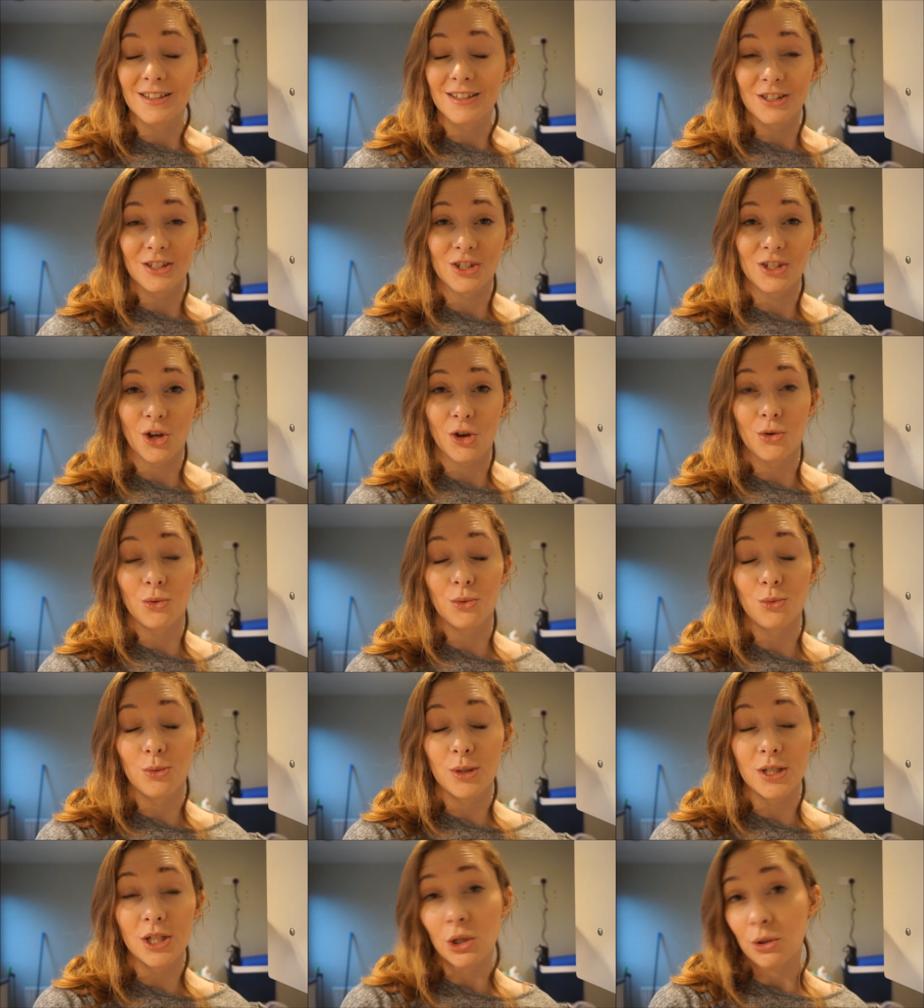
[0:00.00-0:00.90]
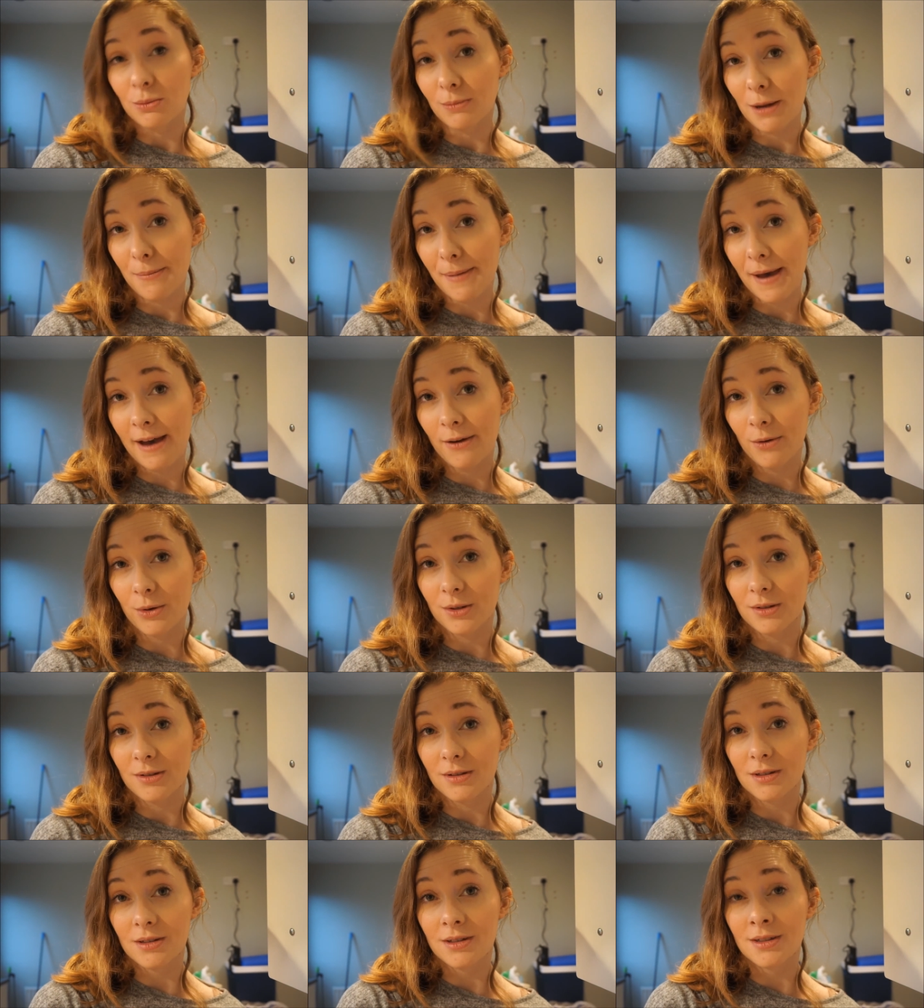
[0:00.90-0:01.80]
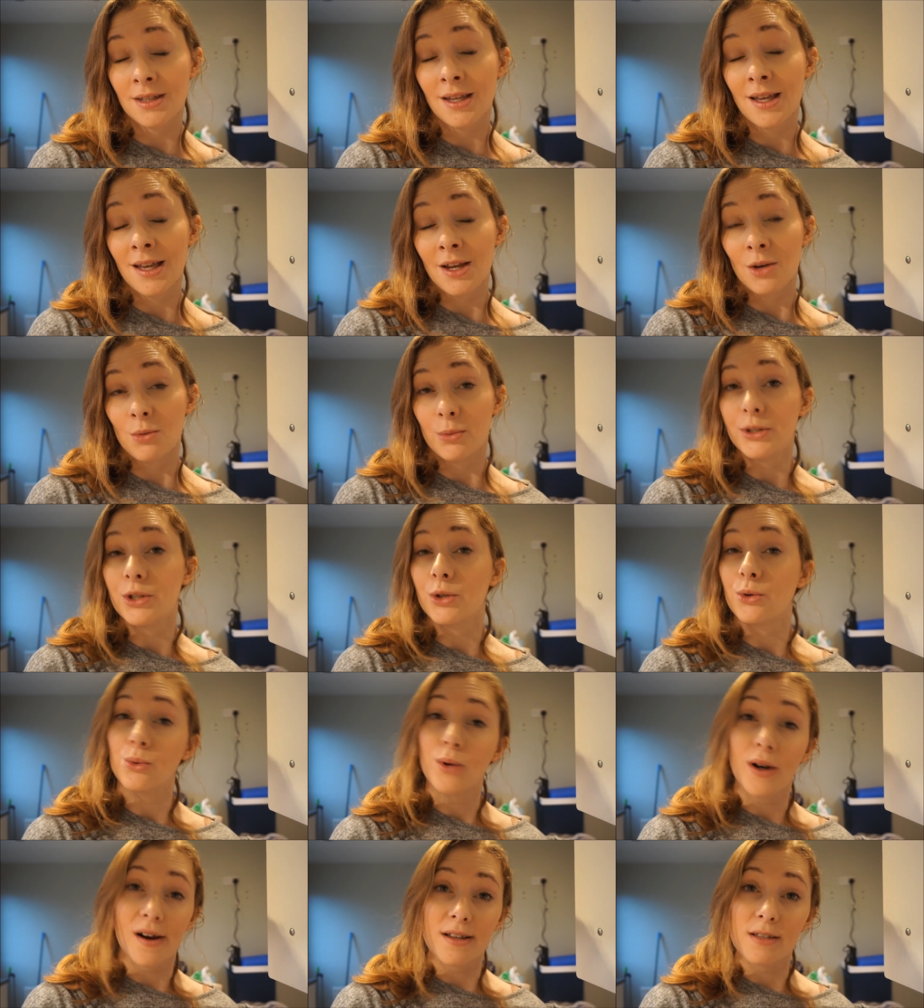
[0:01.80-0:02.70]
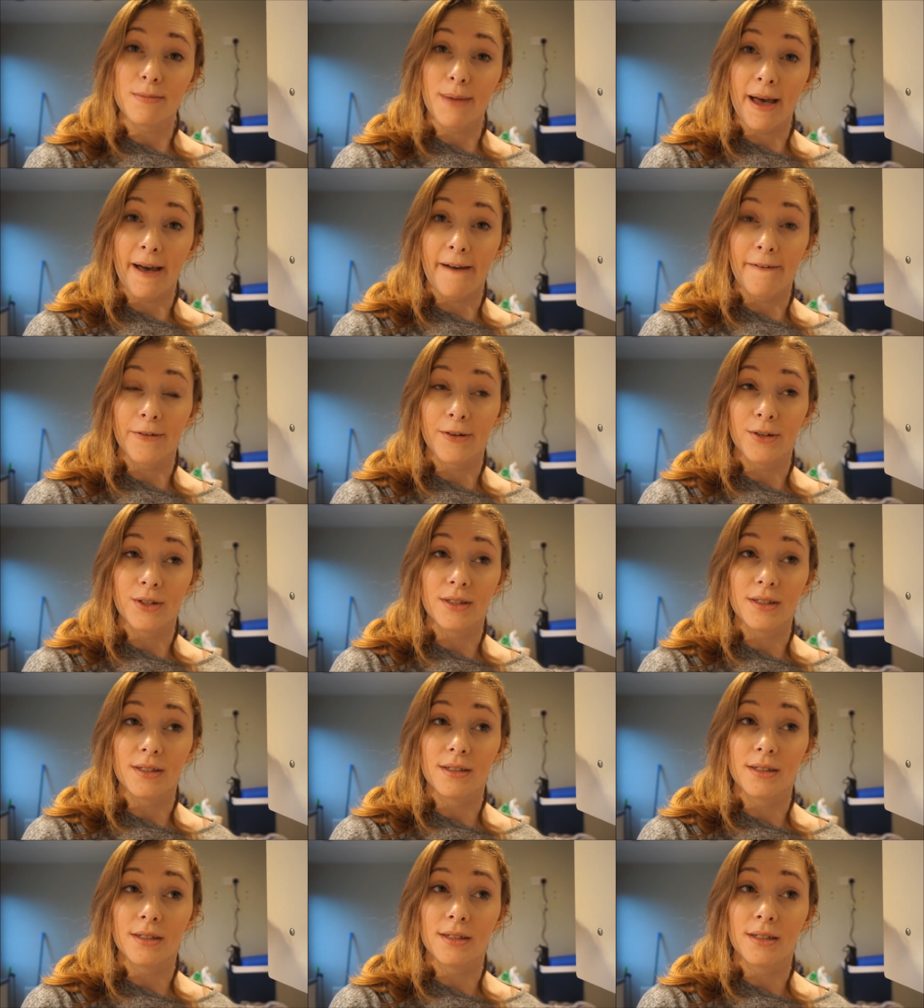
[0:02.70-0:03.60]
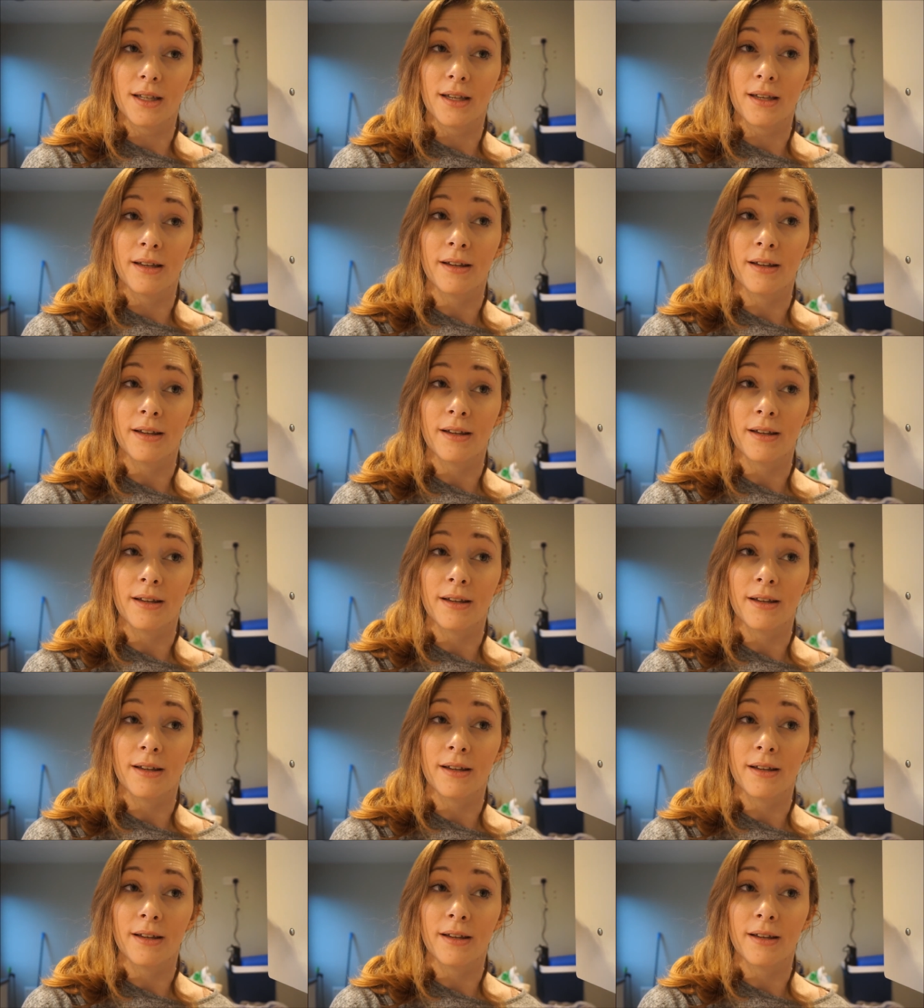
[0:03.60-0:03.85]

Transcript: So we told my parents, we told Ryan's parents,